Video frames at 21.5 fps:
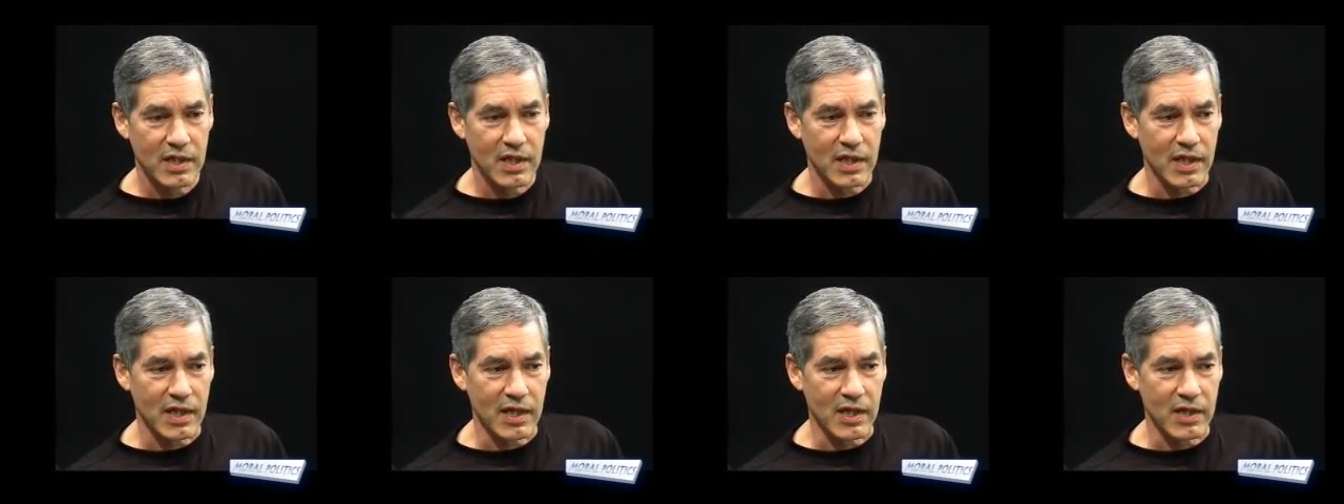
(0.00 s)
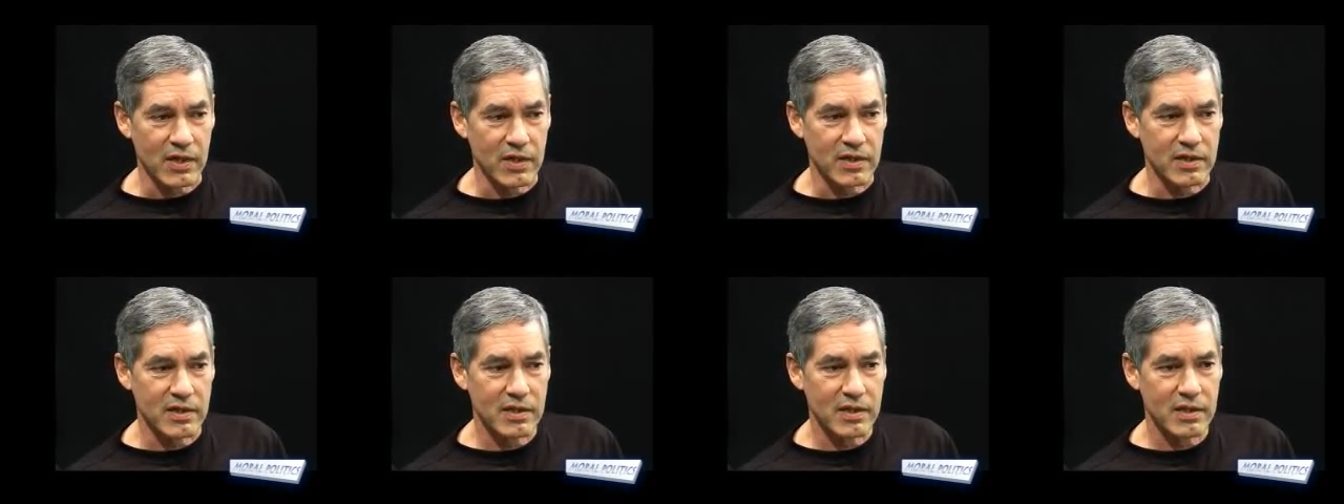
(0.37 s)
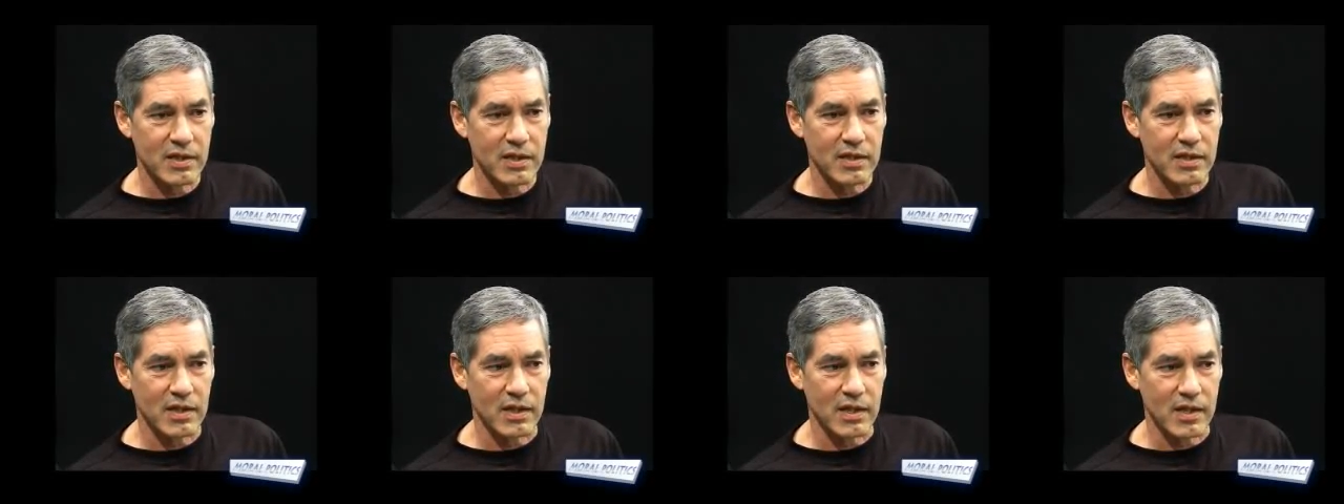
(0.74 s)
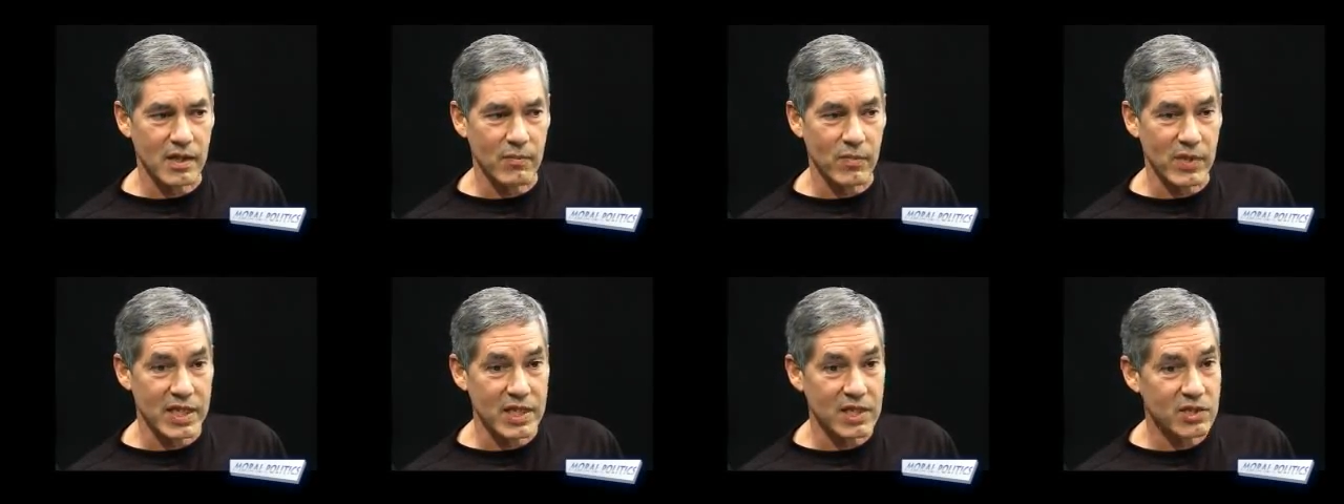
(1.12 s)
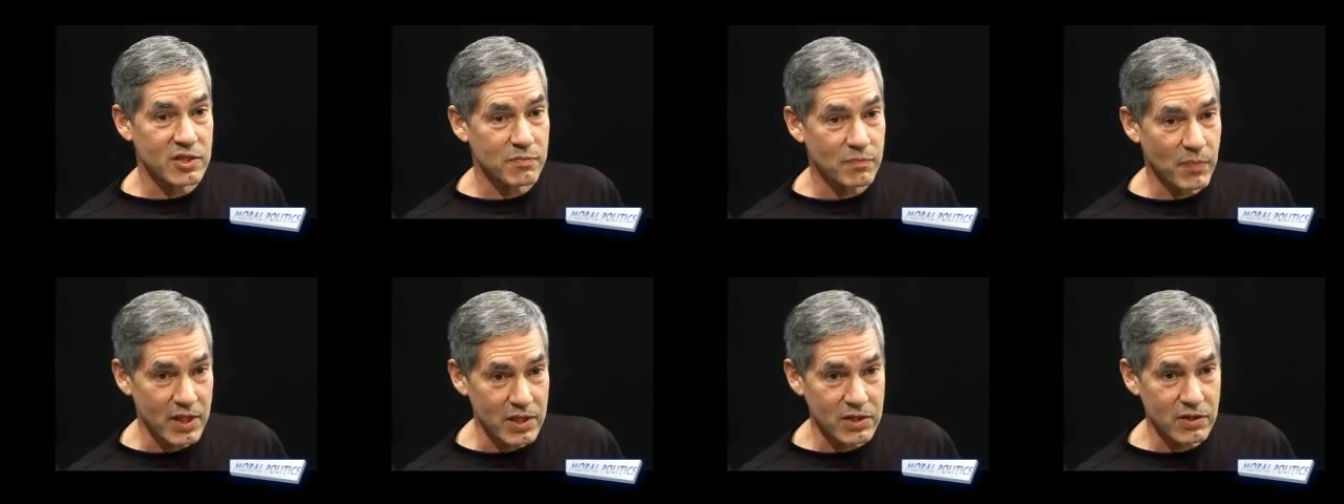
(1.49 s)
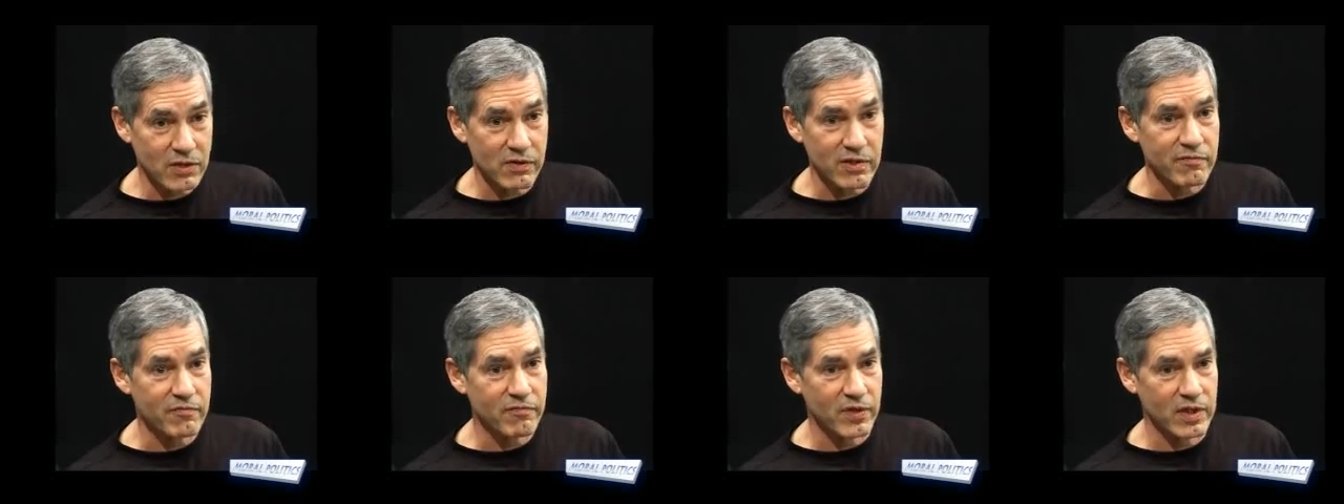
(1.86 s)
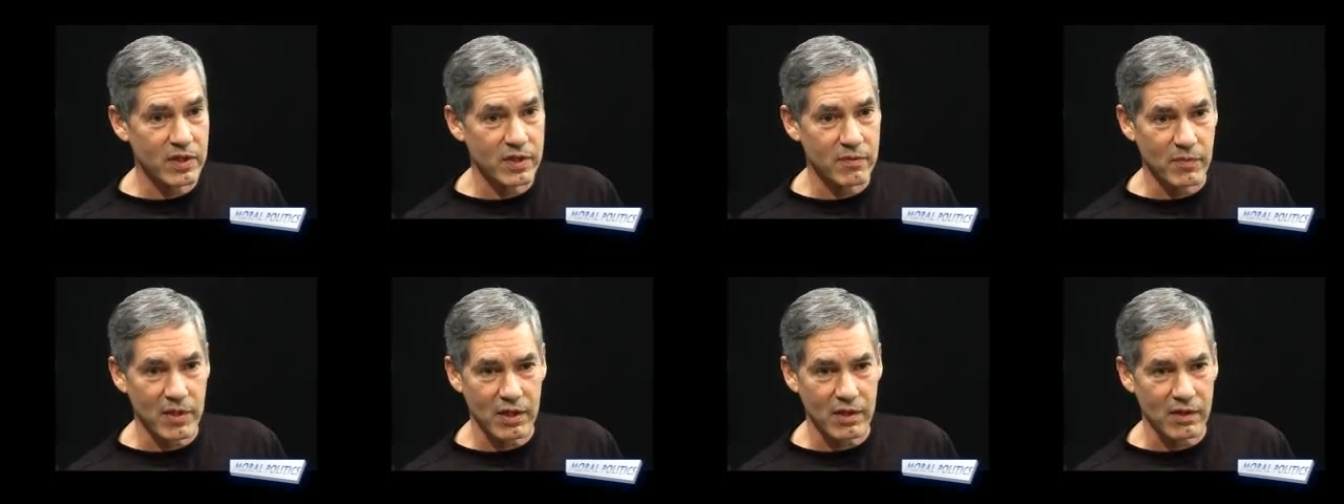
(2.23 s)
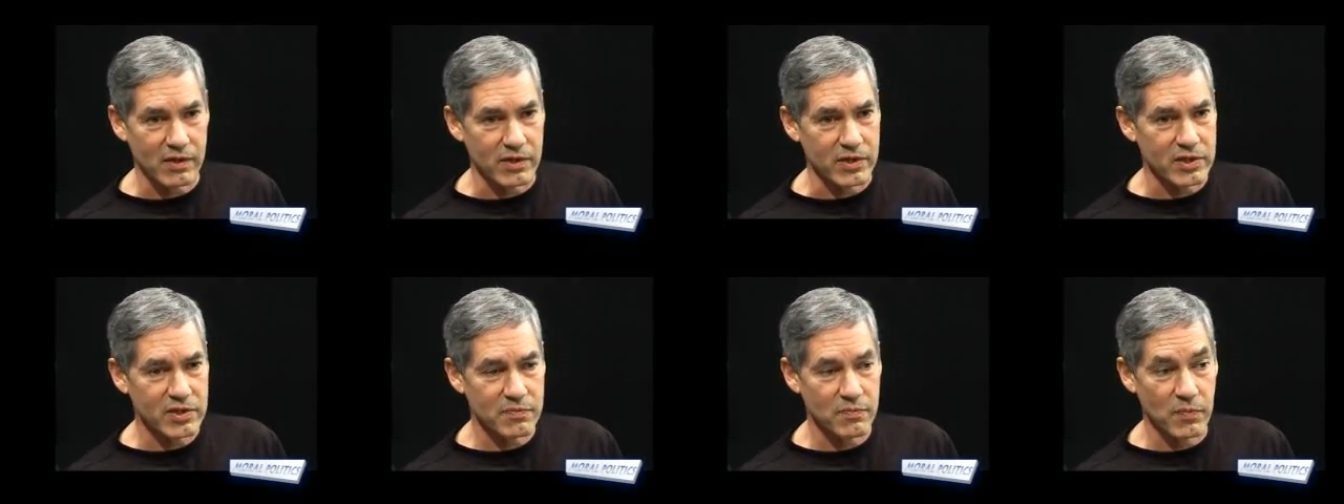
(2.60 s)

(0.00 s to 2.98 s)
And especially fundamentalists,